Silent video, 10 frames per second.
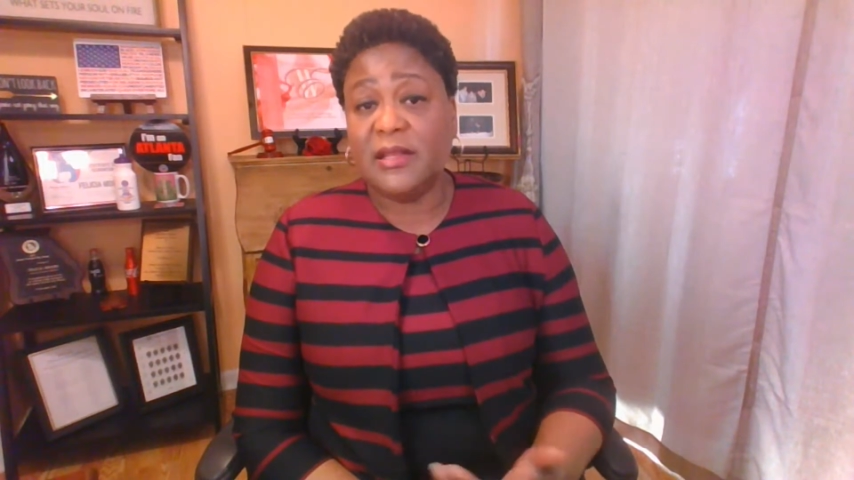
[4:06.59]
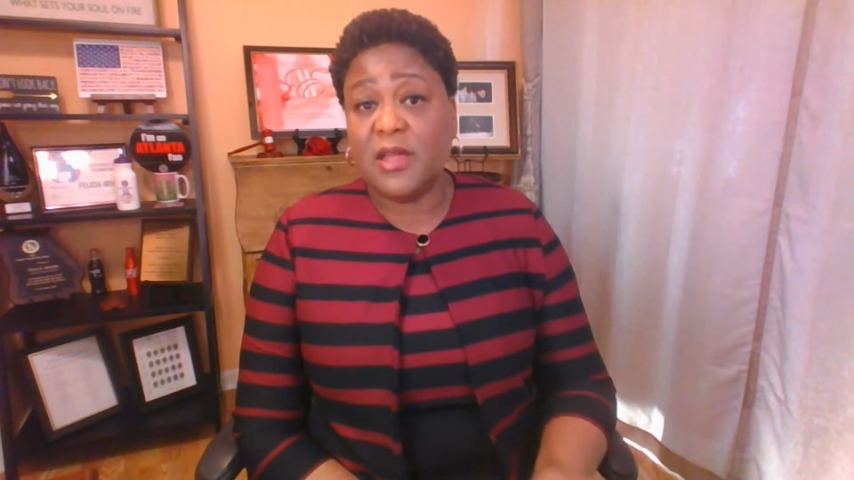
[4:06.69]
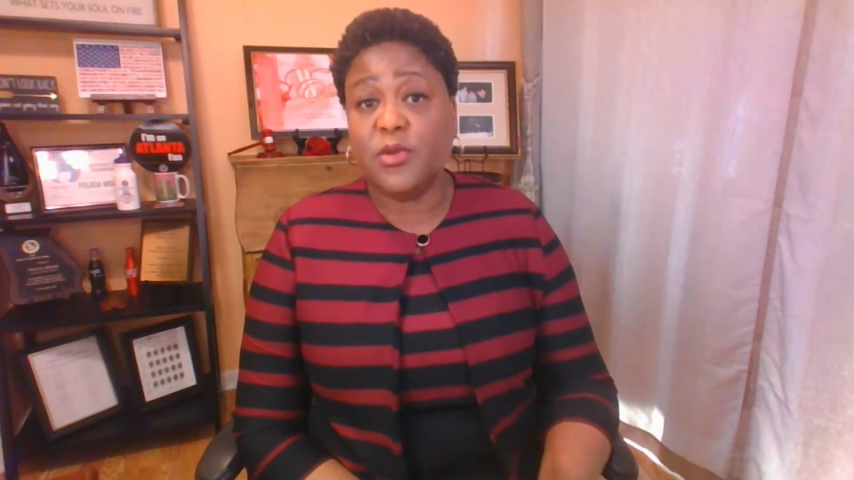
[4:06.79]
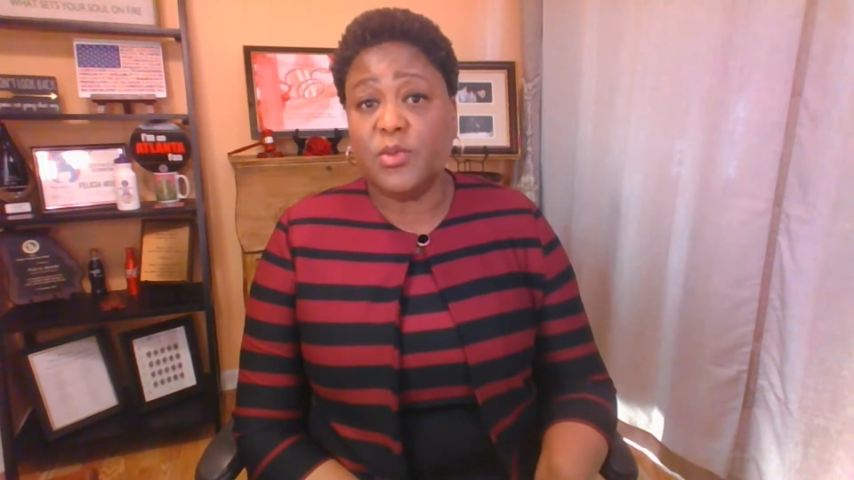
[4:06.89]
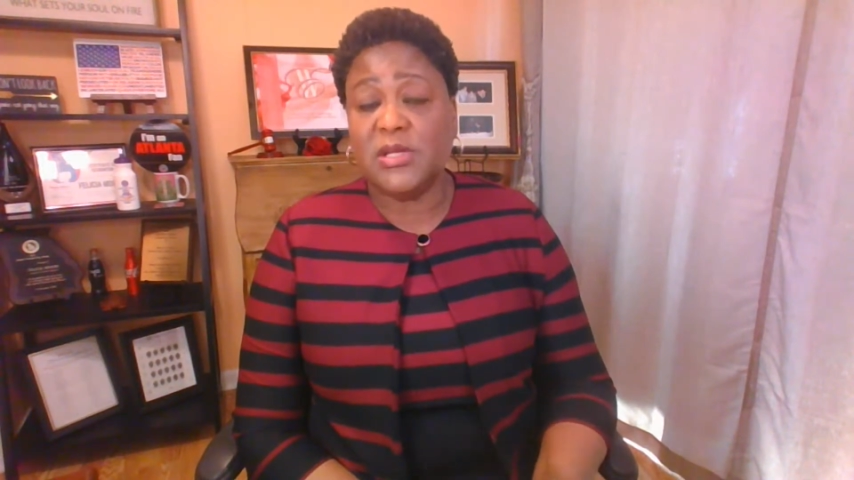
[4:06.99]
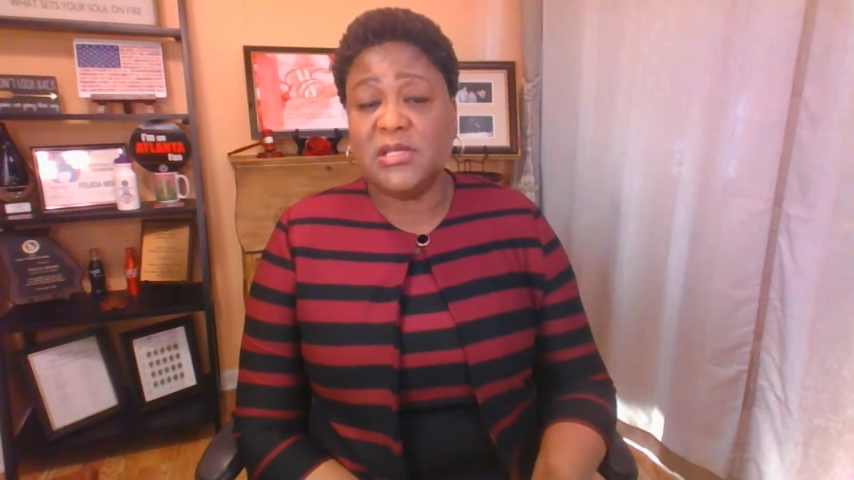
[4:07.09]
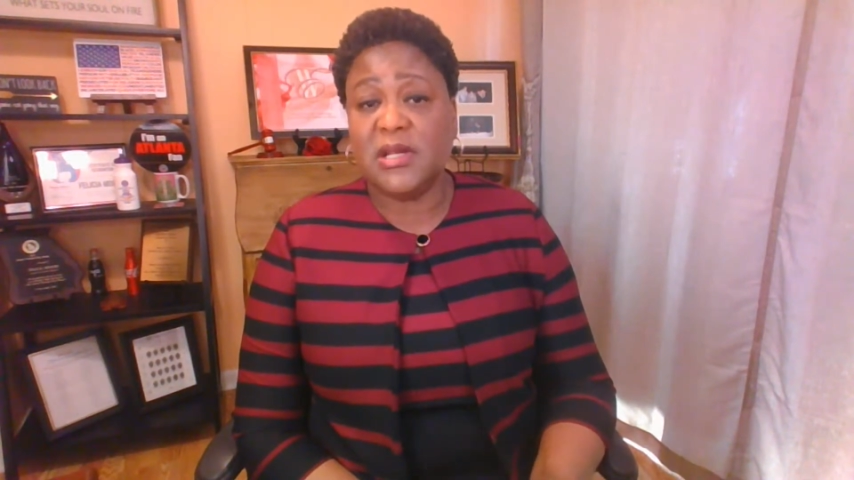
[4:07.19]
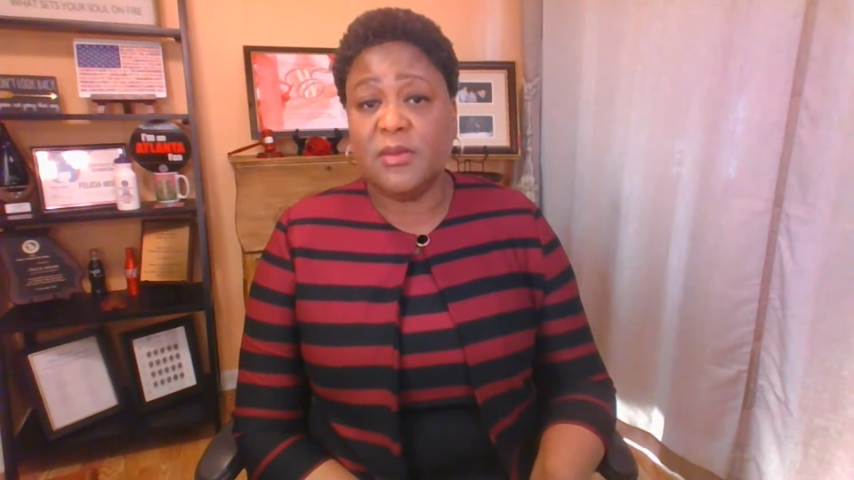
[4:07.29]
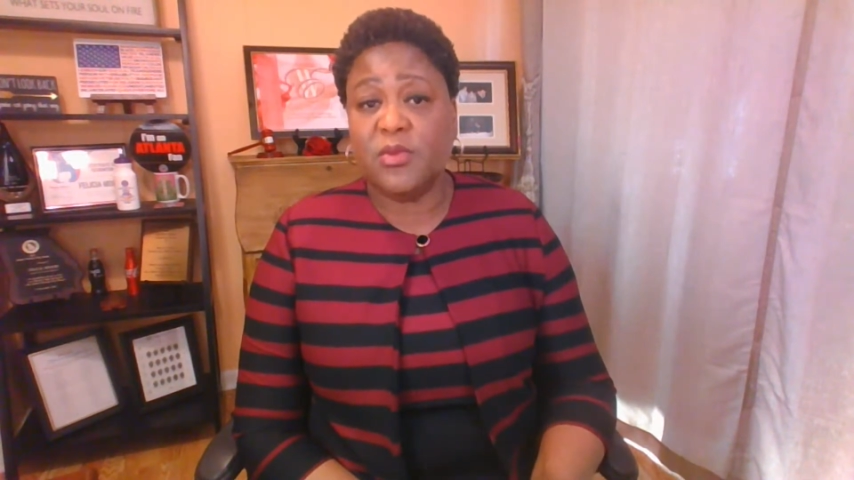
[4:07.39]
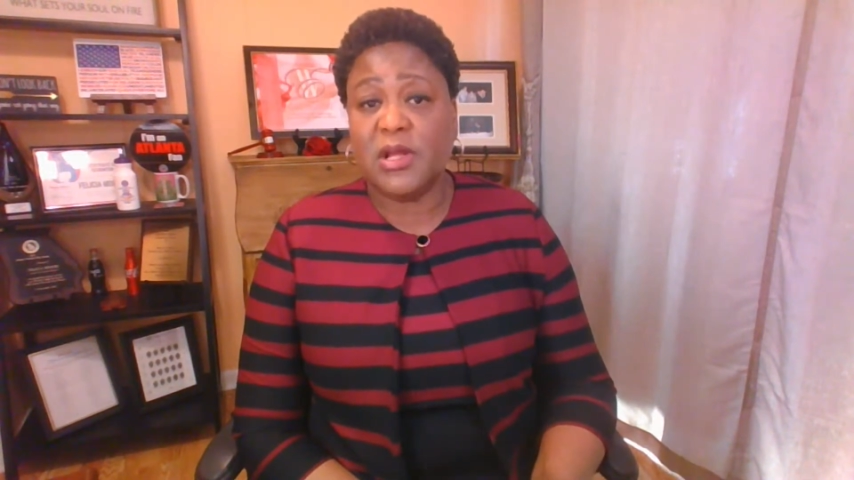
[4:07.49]
another
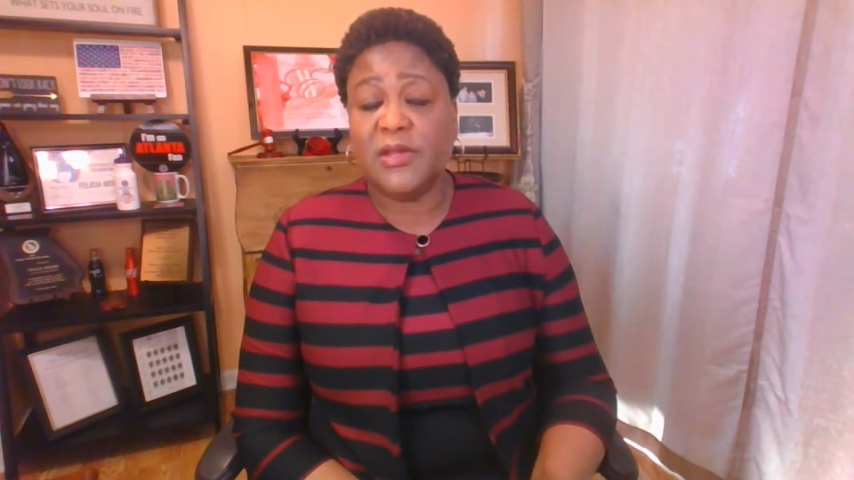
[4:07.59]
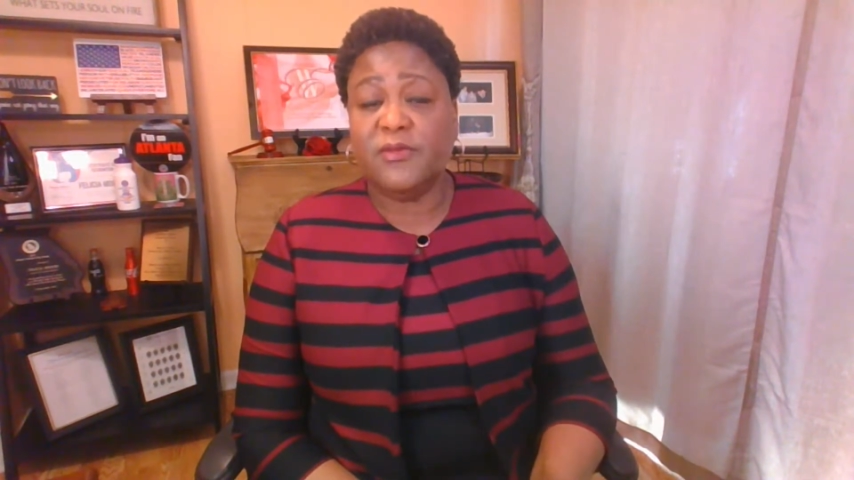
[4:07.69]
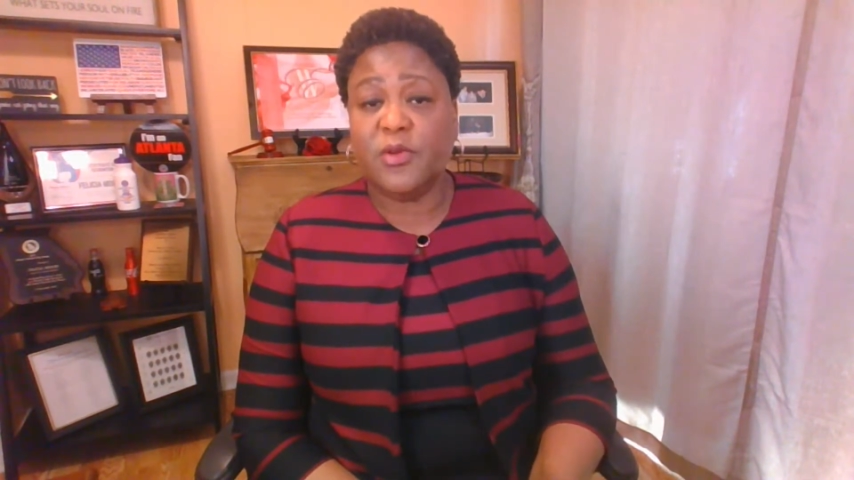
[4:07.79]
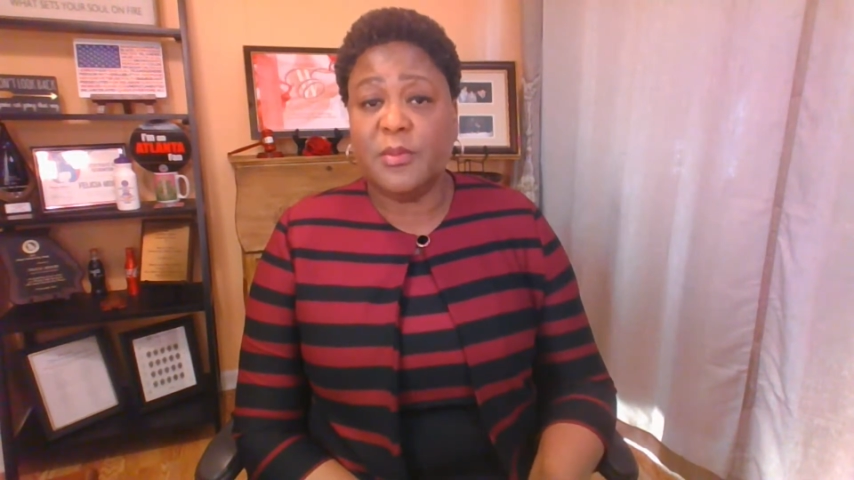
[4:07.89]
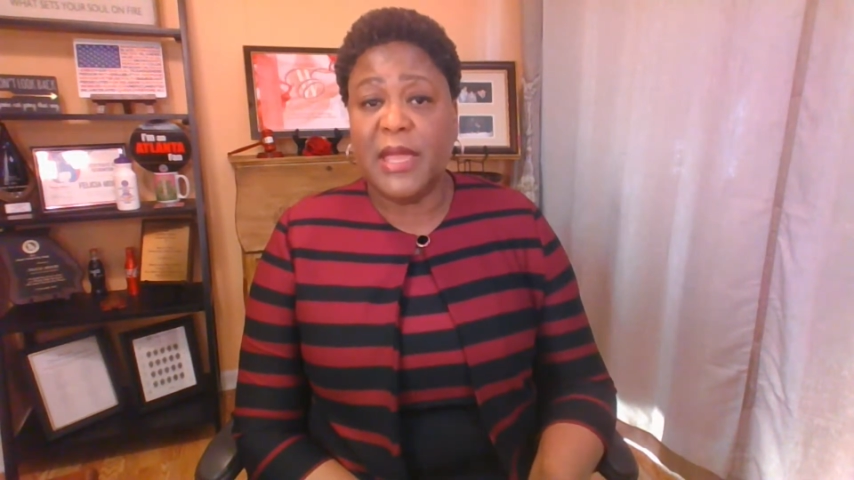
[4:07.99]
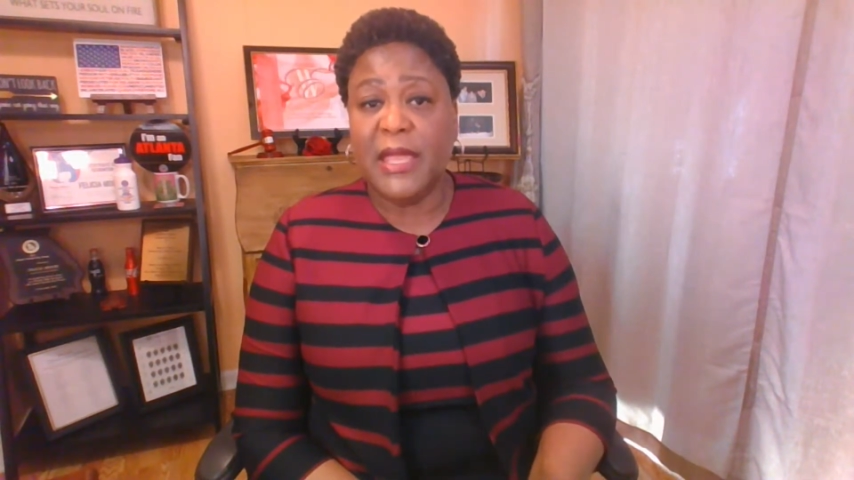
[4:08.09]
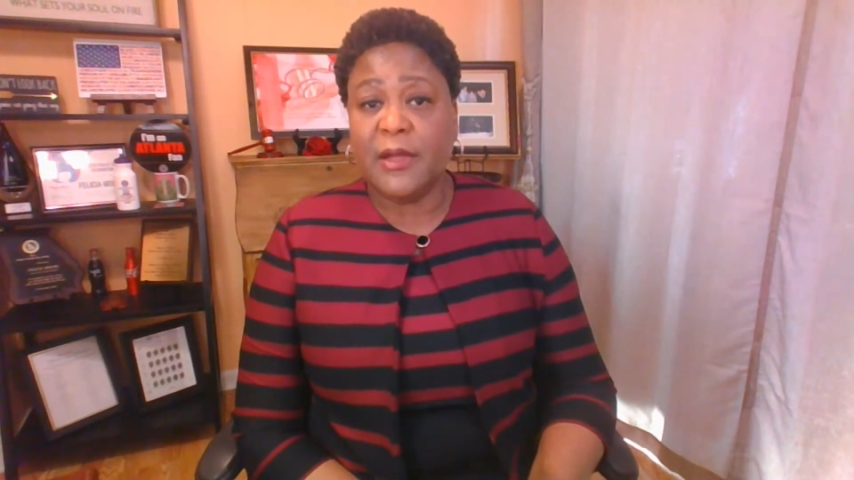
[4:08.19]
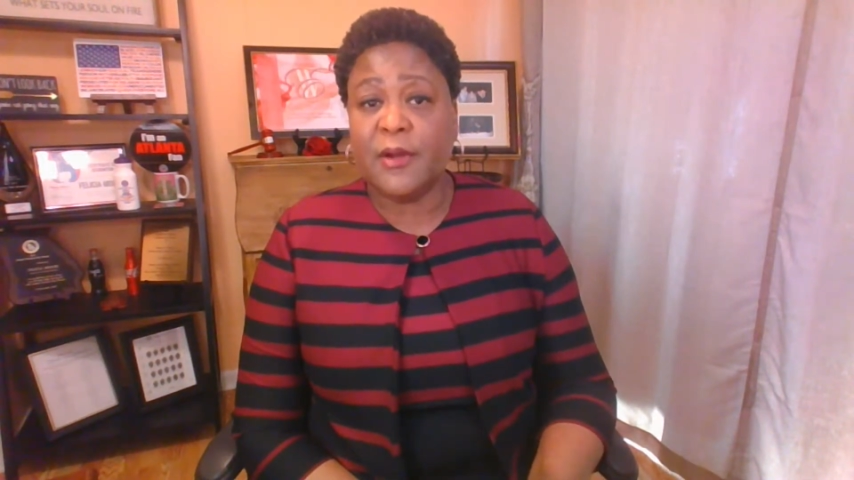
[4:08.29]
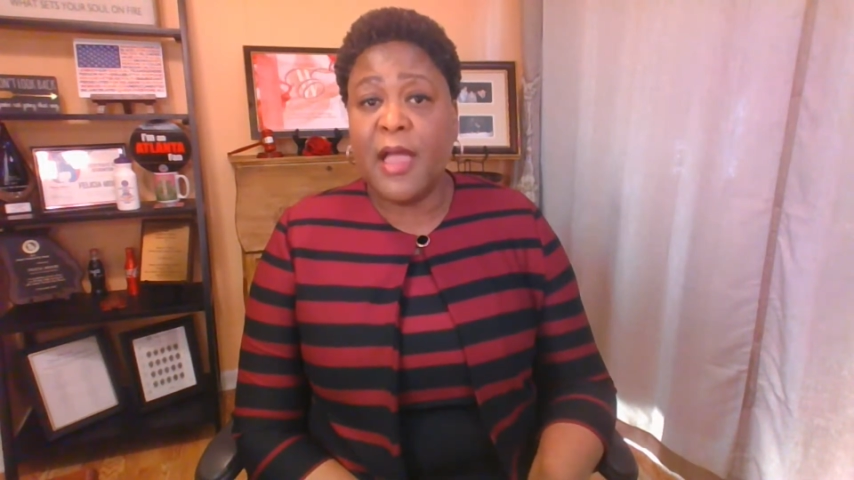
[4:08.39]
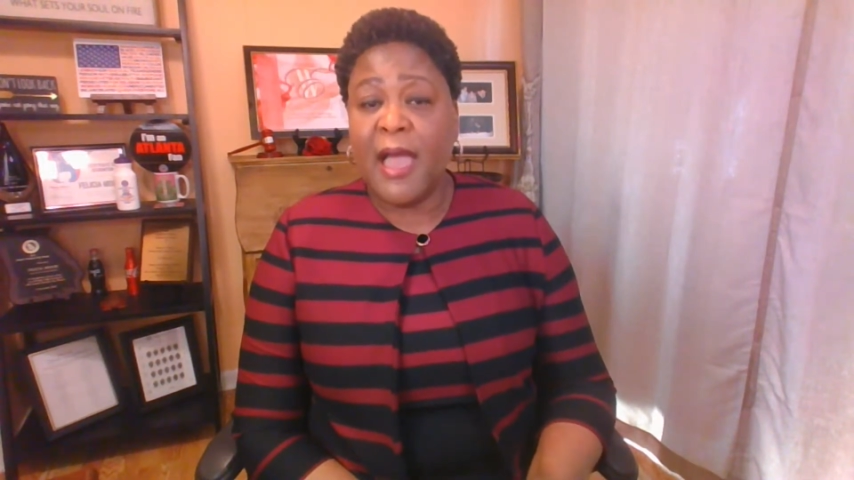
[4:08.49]
reason I'm running for
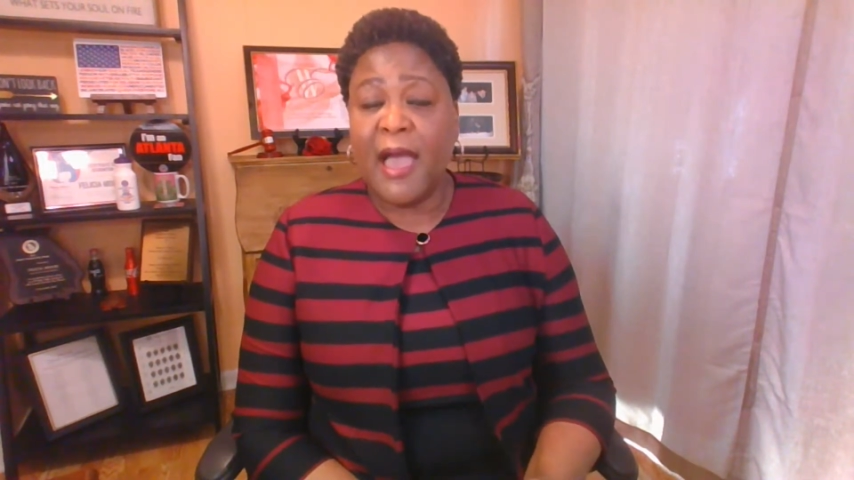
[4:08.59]
mayor.